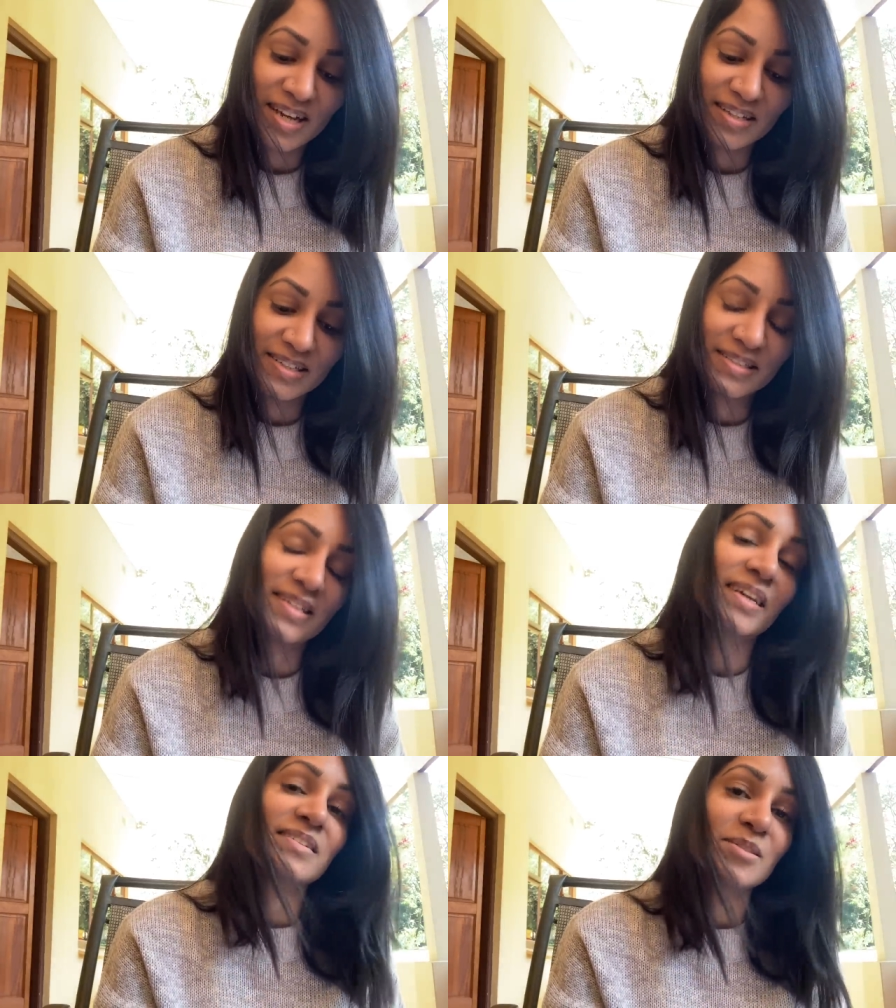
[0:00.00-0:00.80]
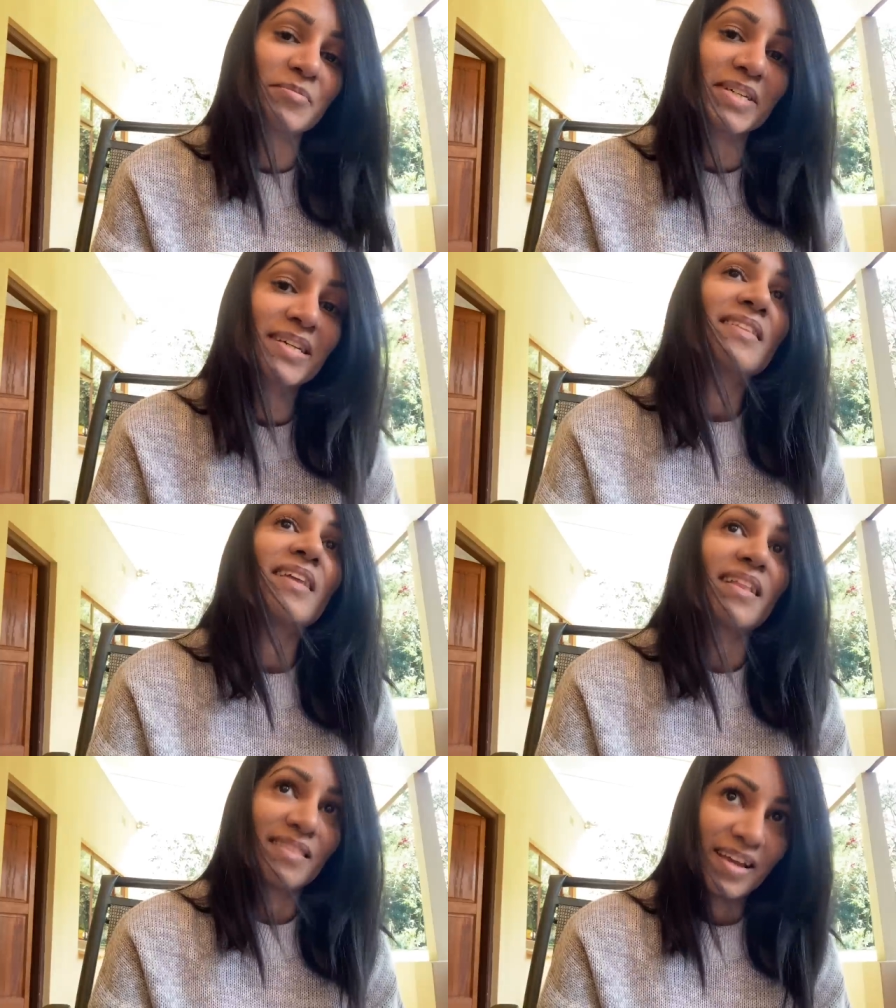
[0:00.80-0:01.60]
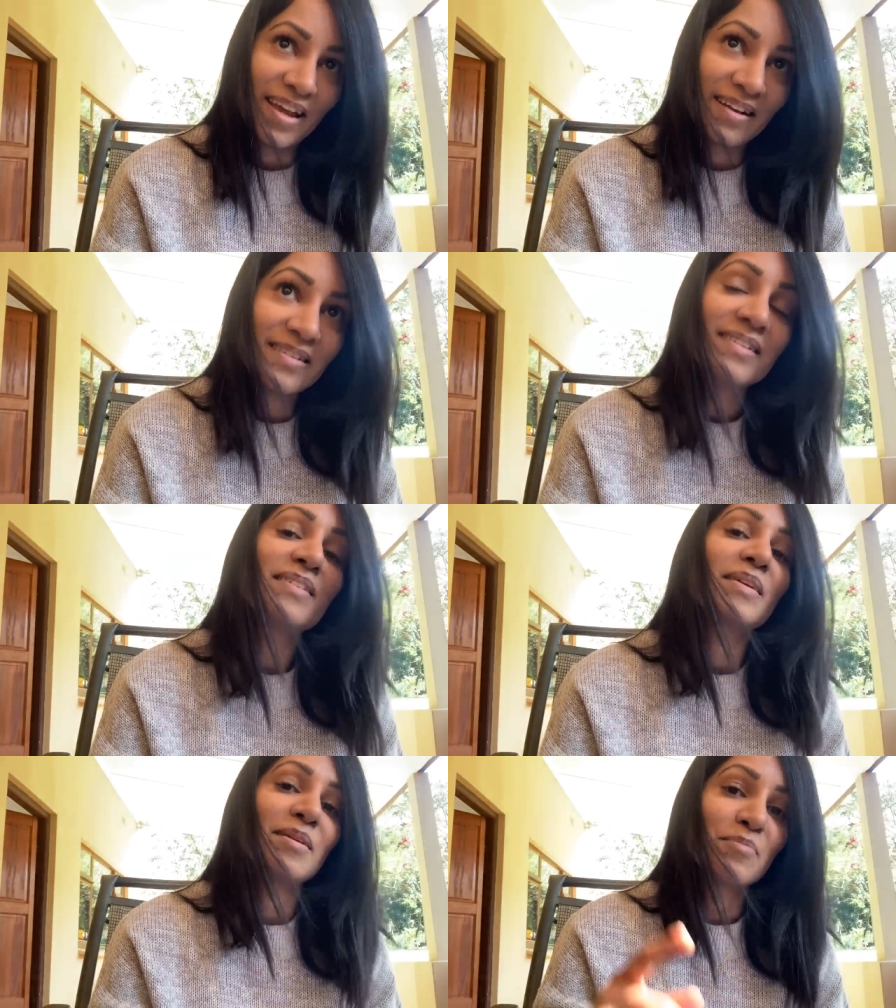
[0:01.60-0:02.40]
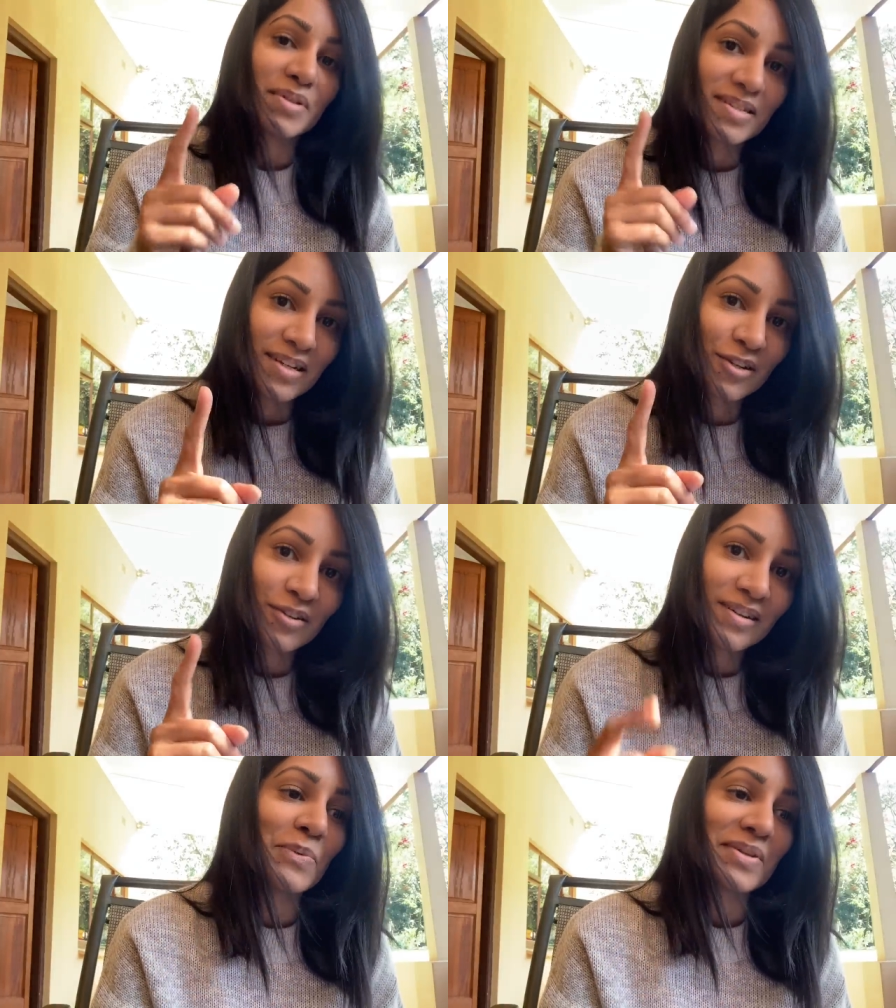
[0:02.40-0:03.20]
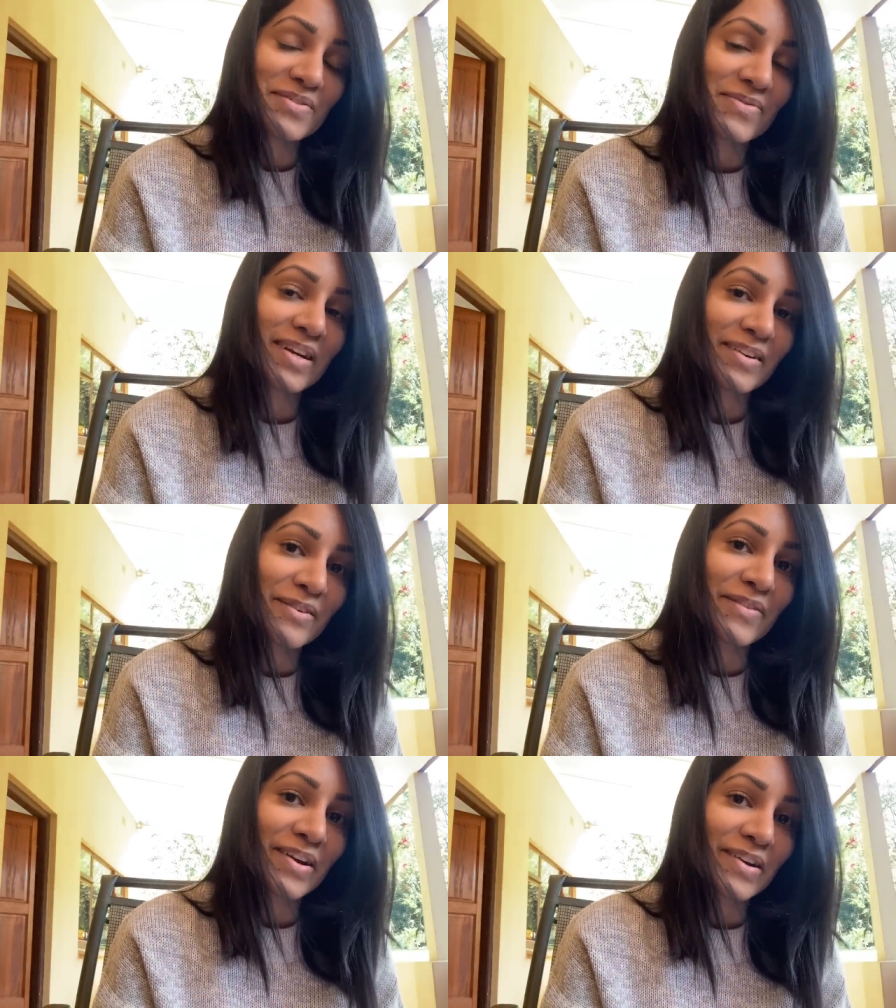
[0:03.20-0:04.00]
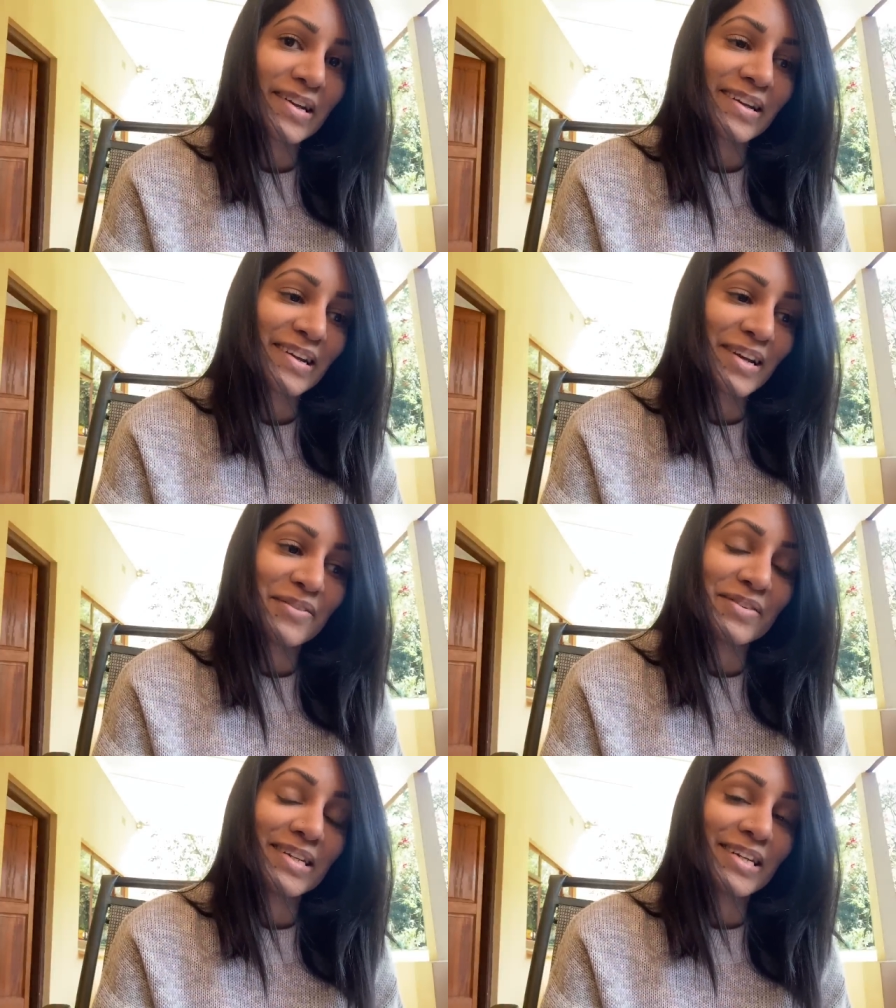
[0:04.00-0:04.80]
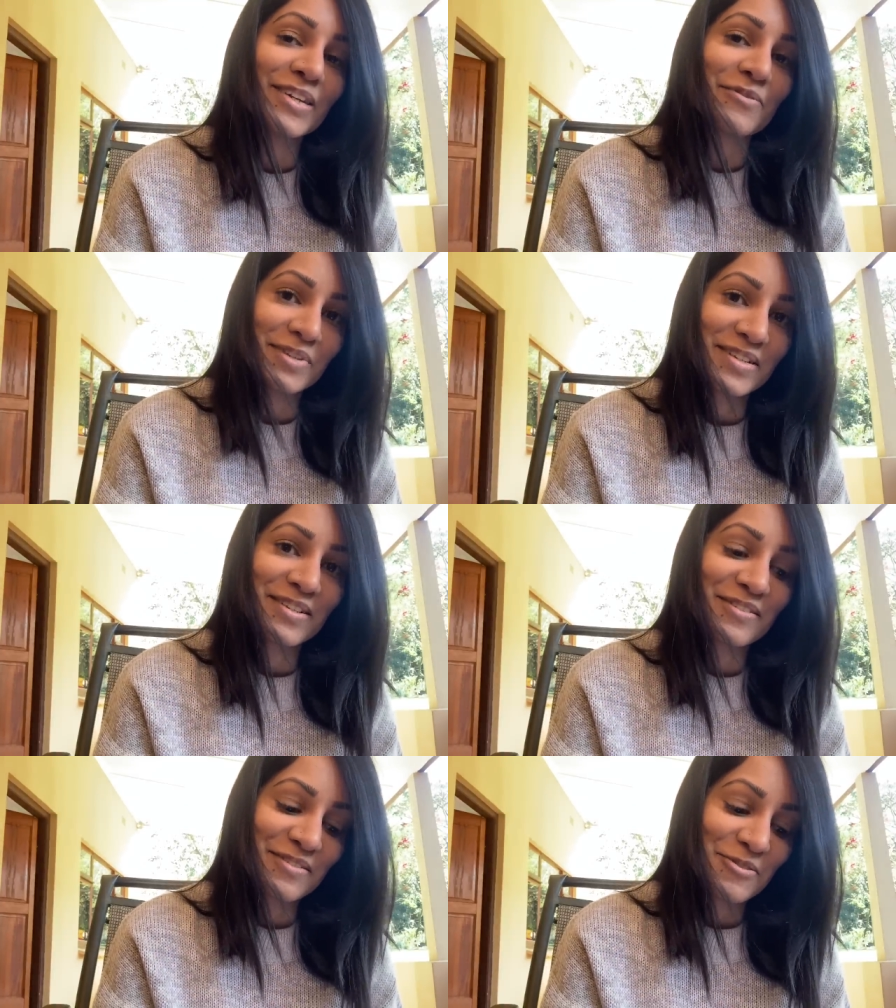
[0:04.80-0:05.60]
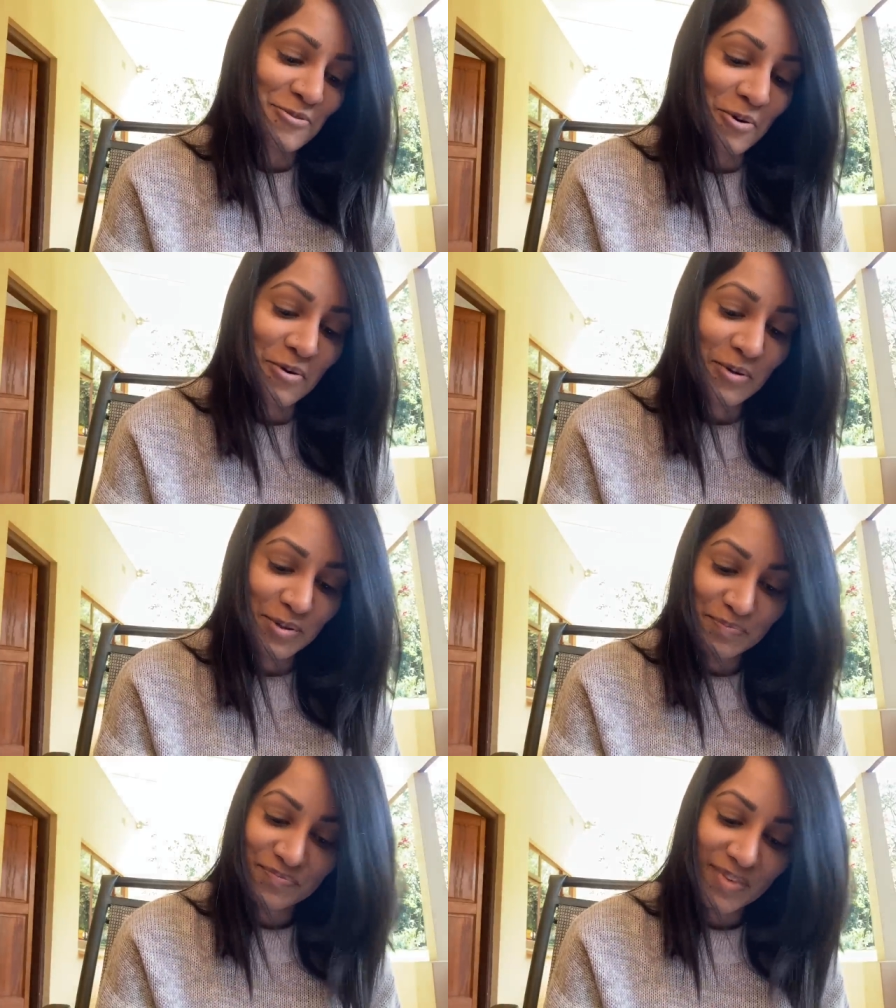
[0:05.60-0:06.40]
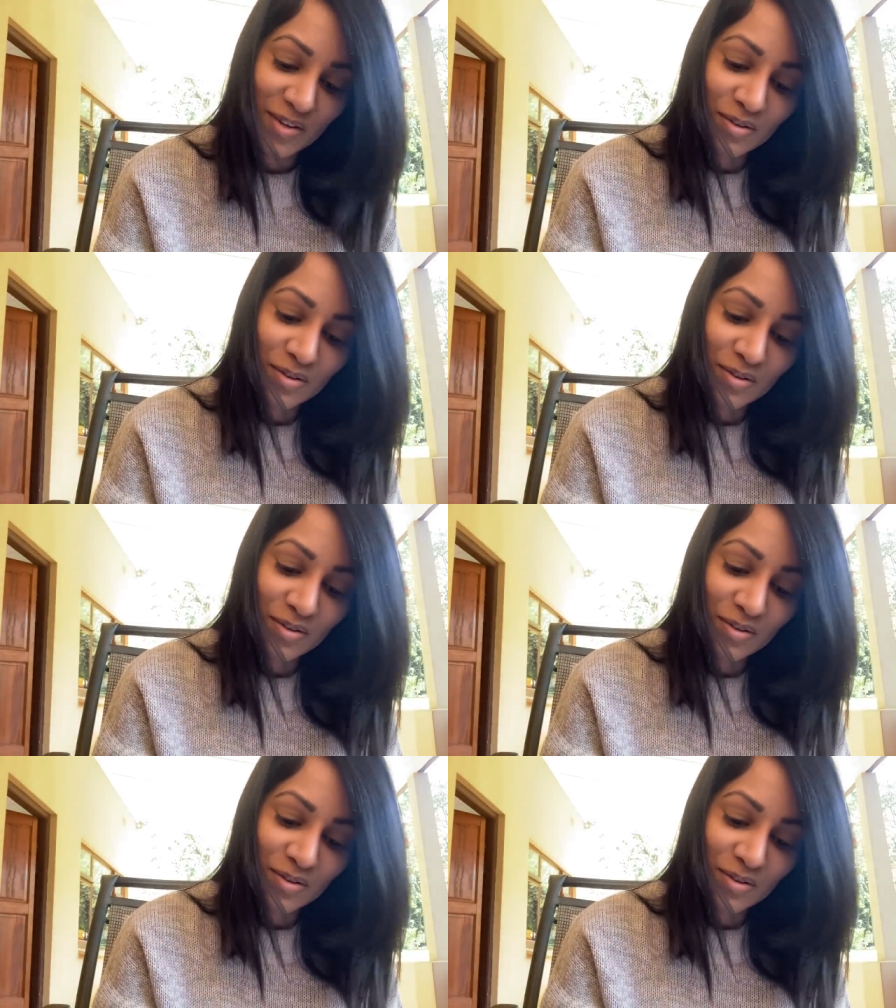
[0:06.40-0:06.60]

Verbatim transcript: And he said to me that the end in particular was very, very cleverly written. So, you